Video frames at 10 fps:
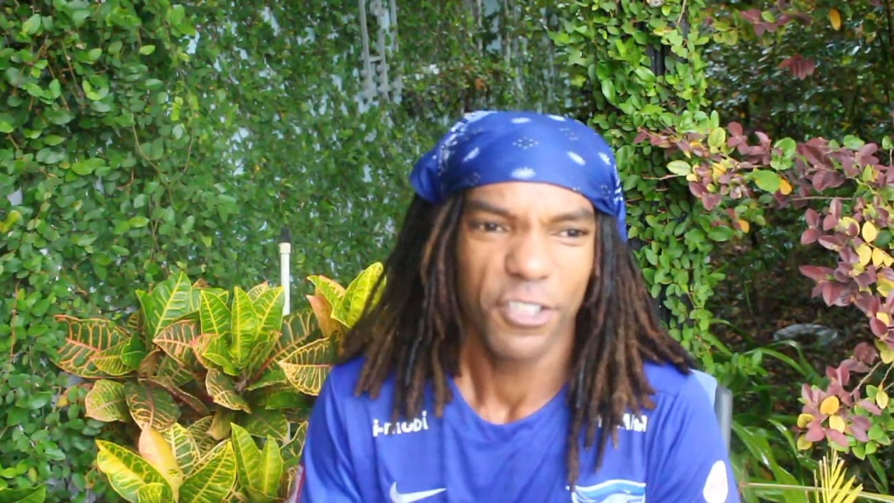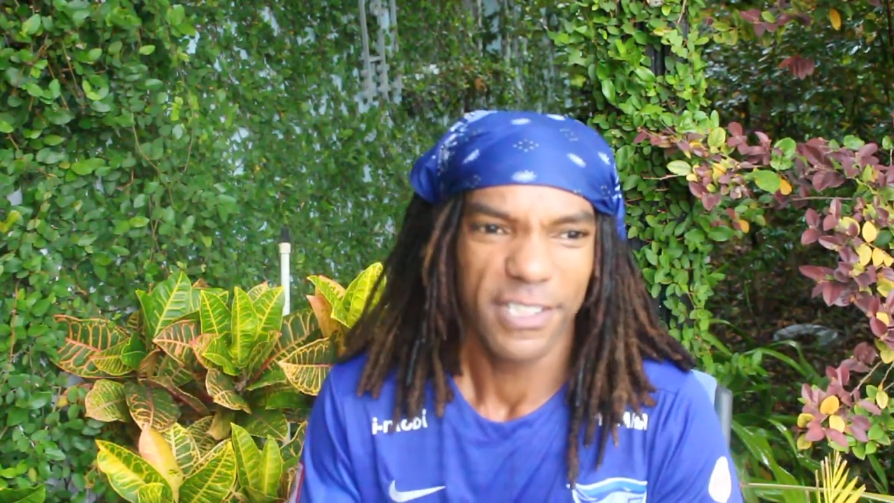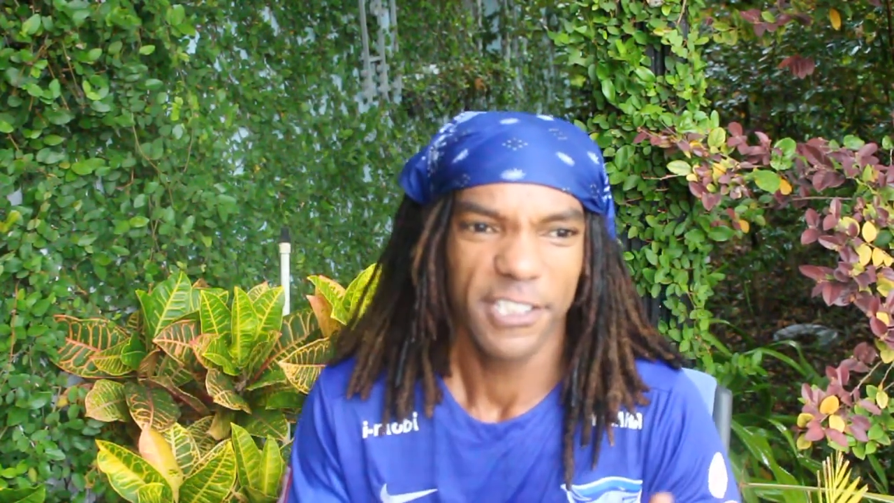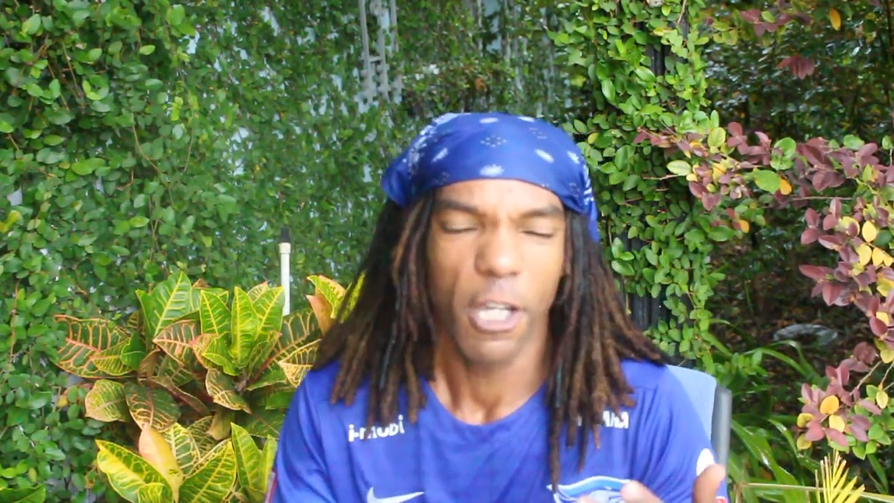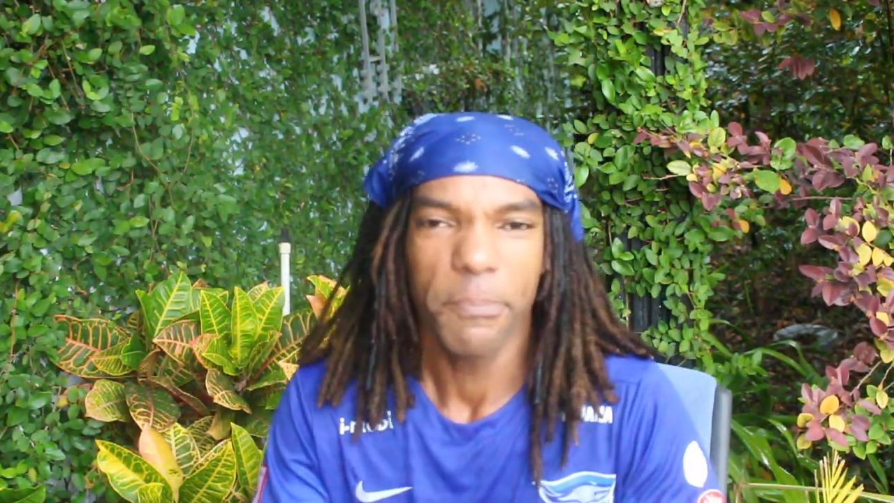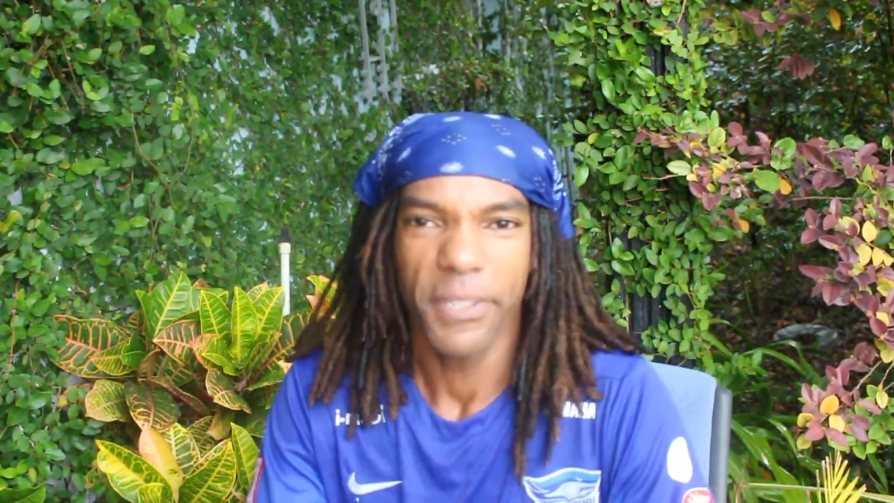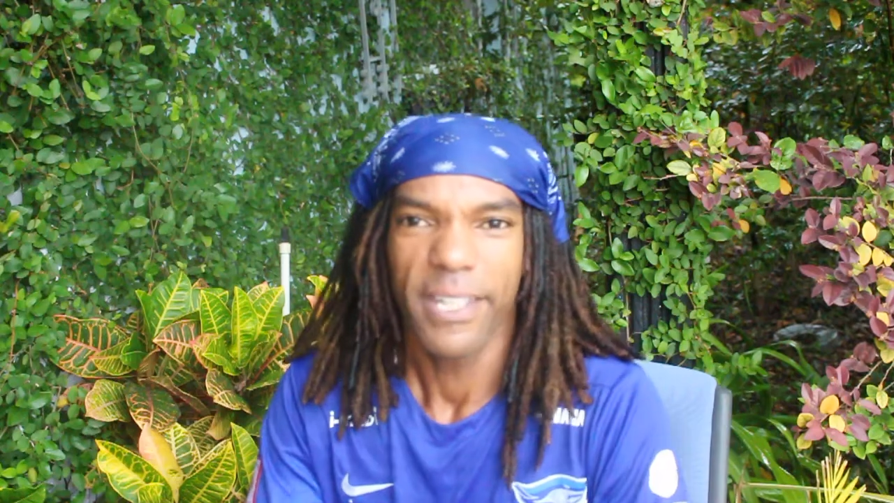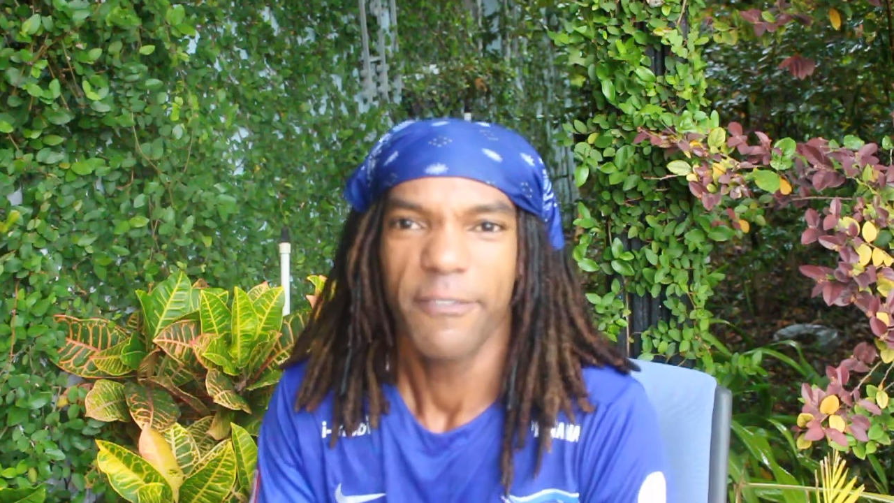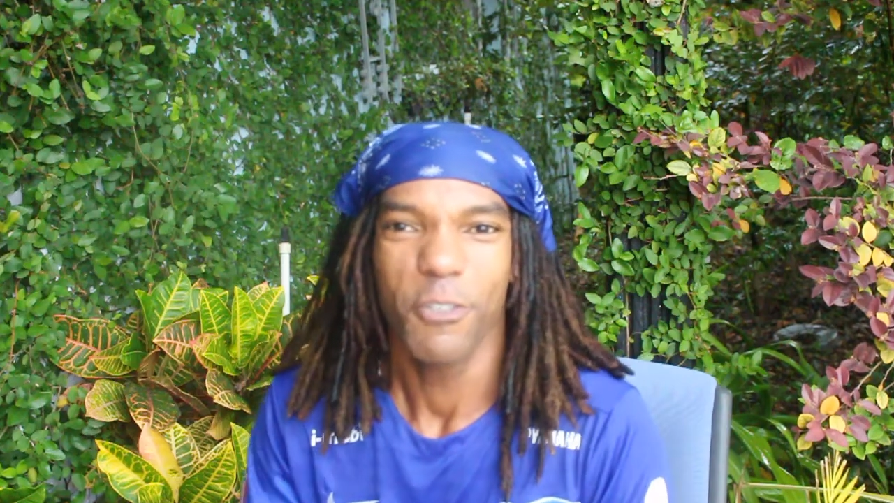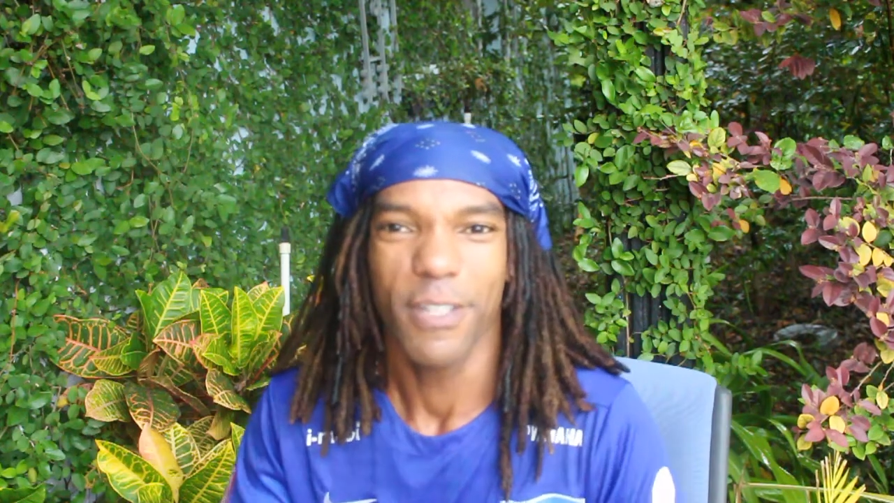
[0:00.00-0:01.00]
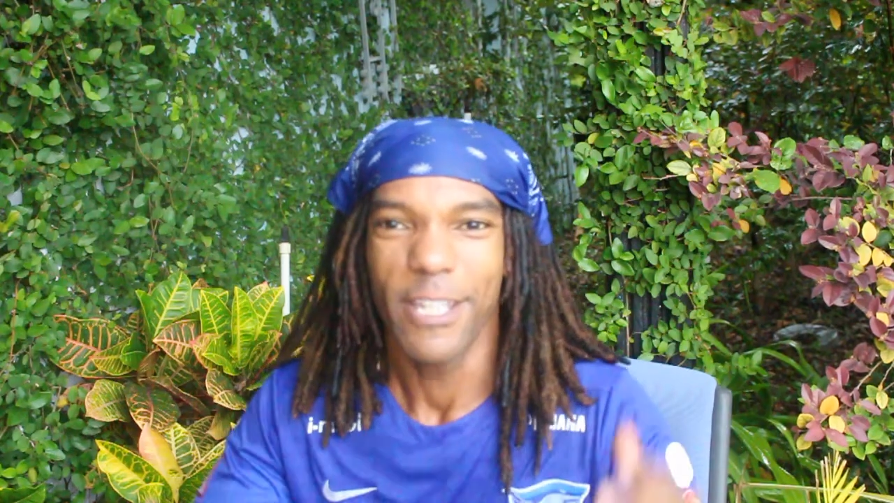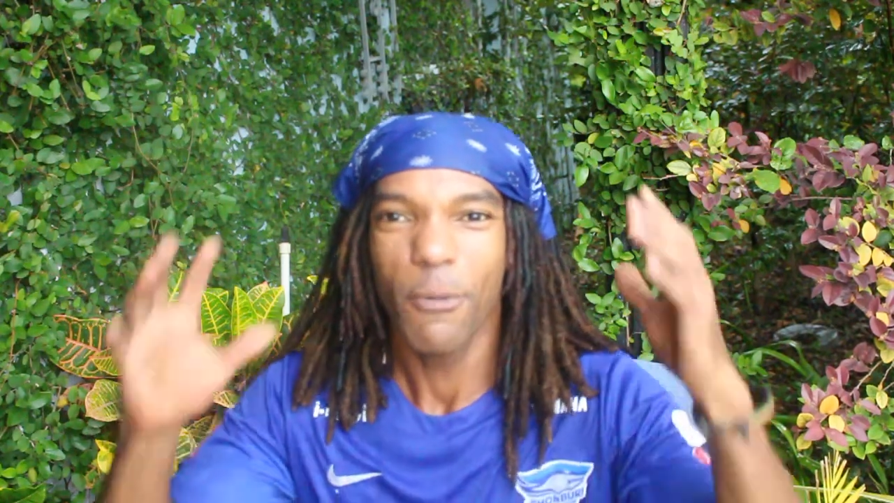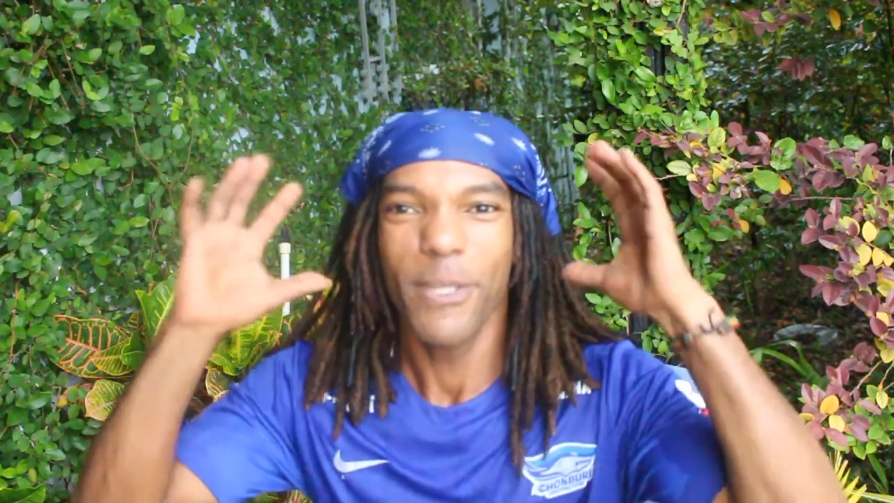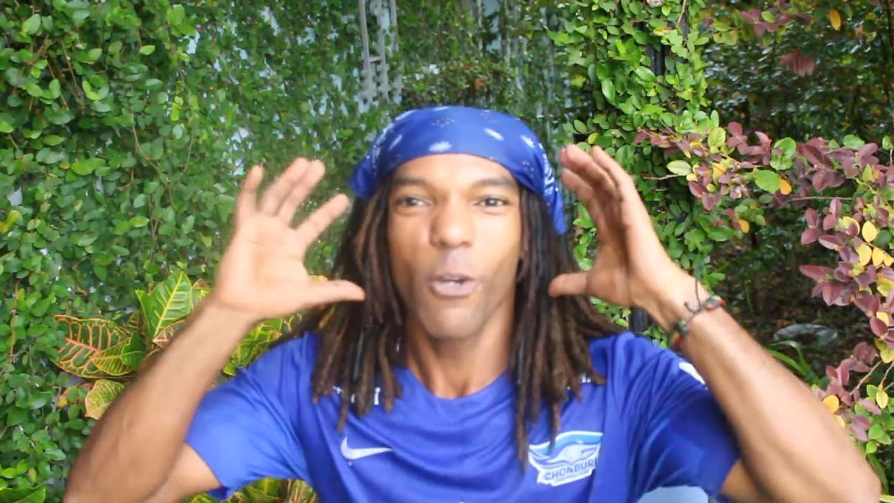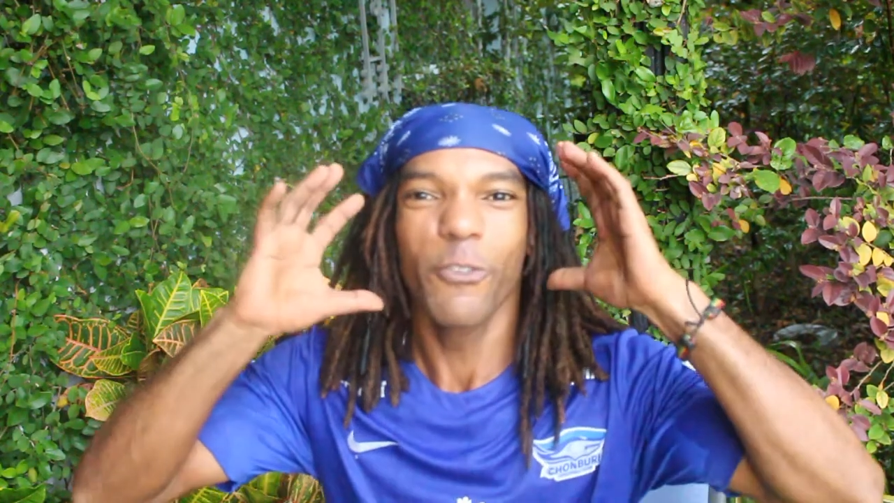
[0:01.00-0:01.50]
just something, if you can hear
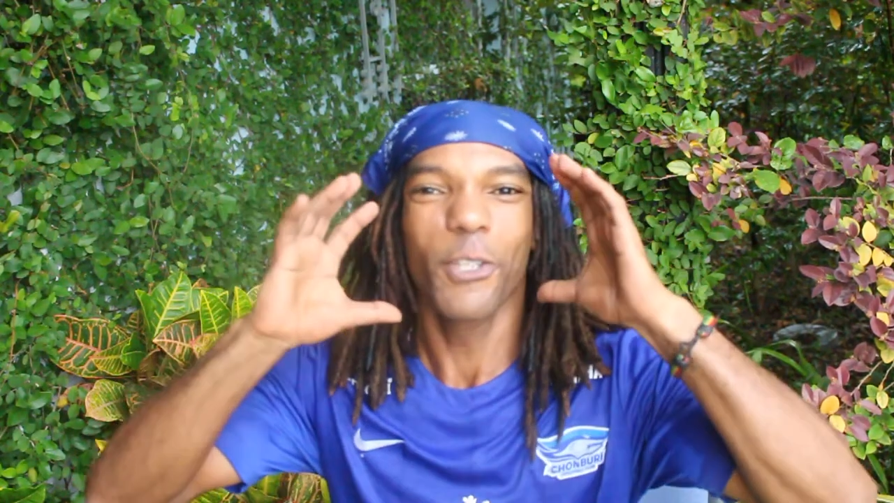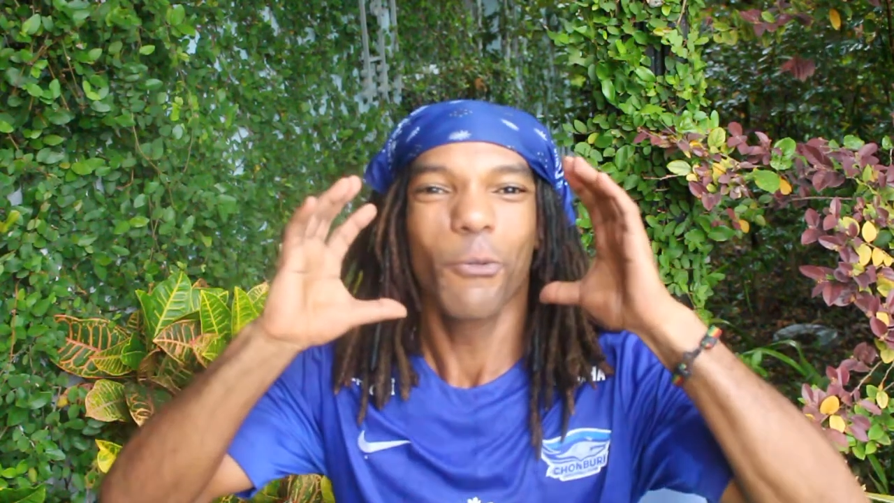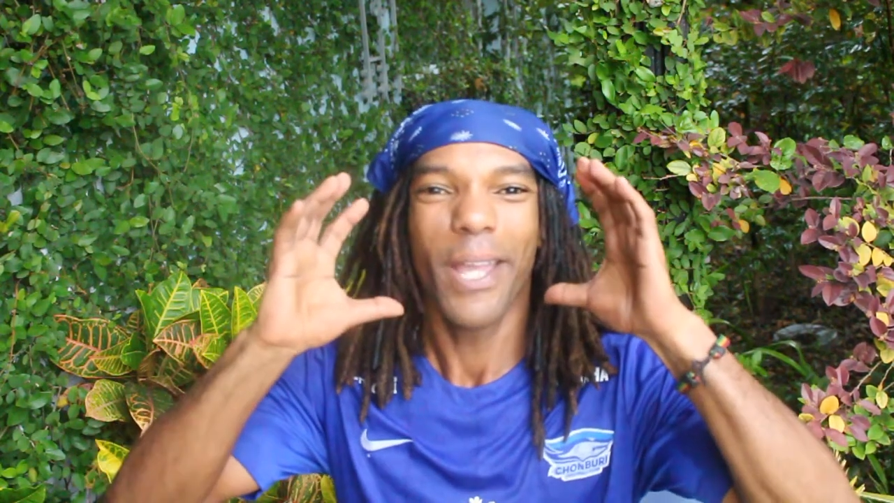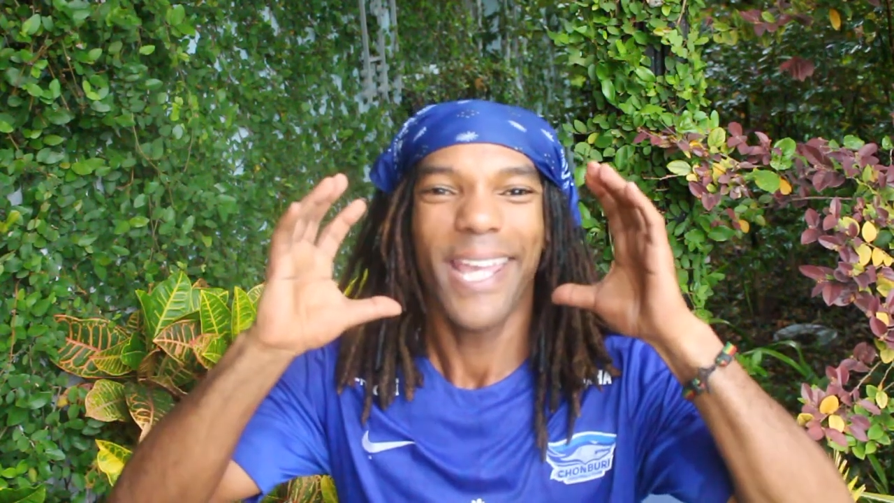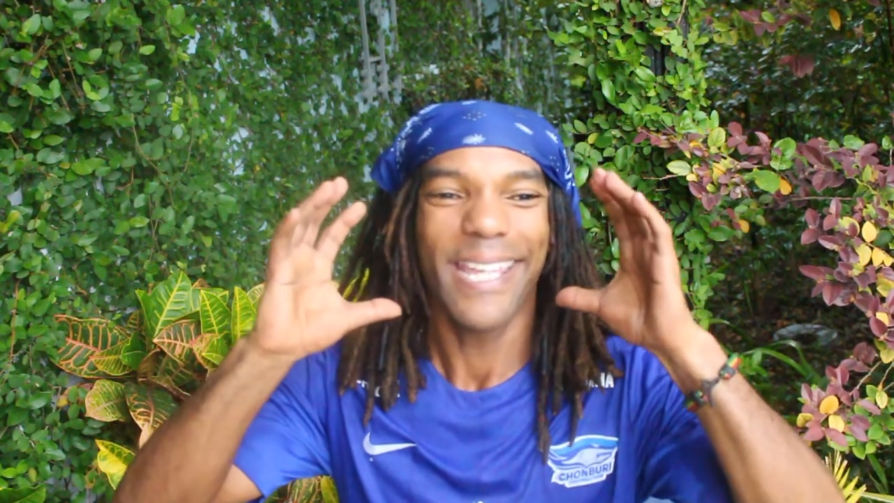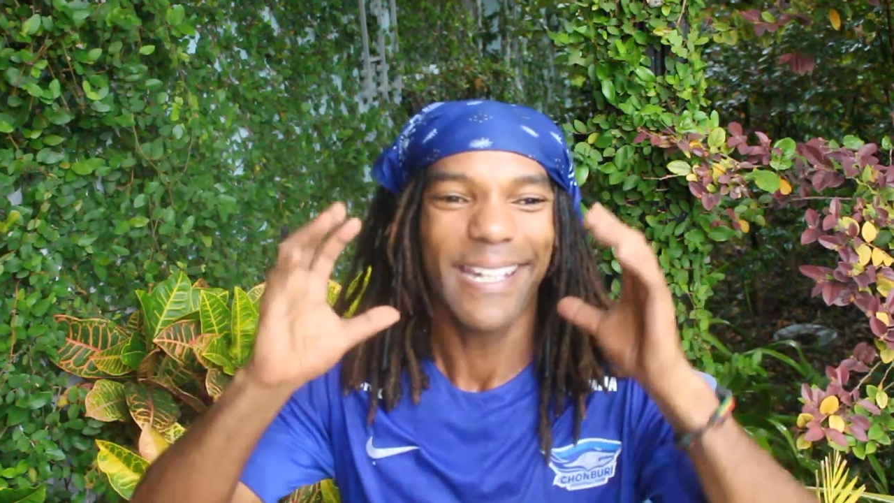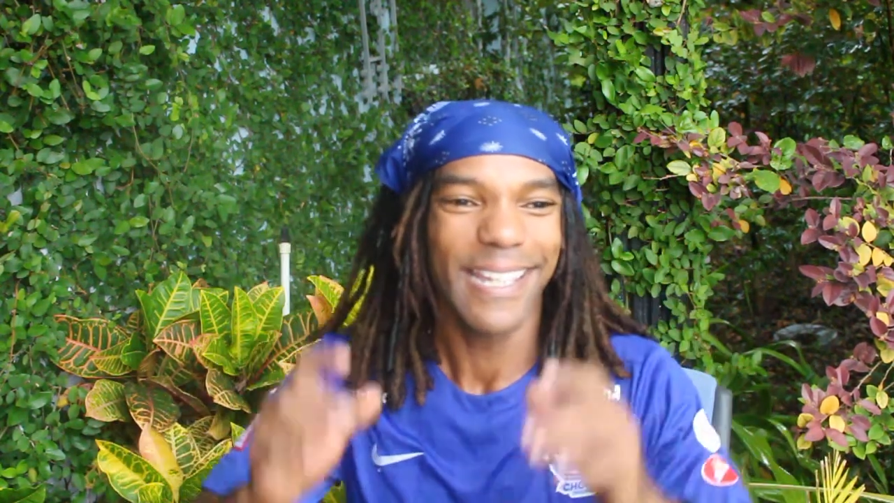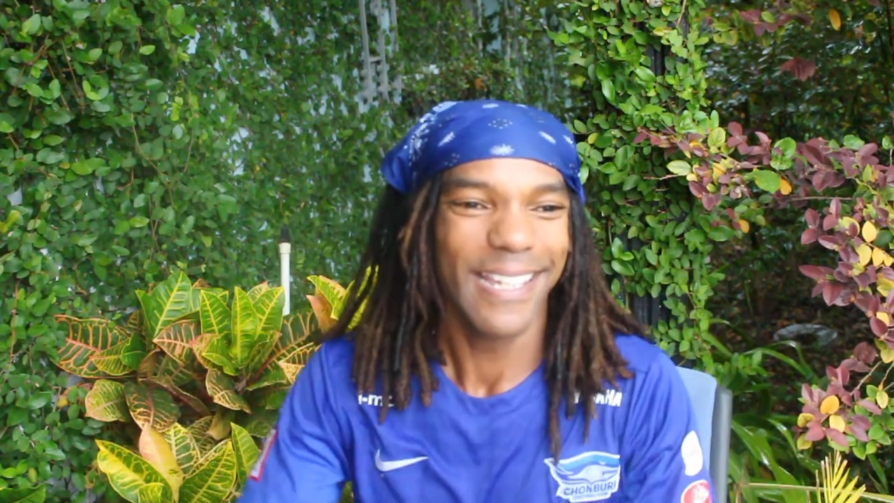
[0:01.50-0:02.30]
me over the rain,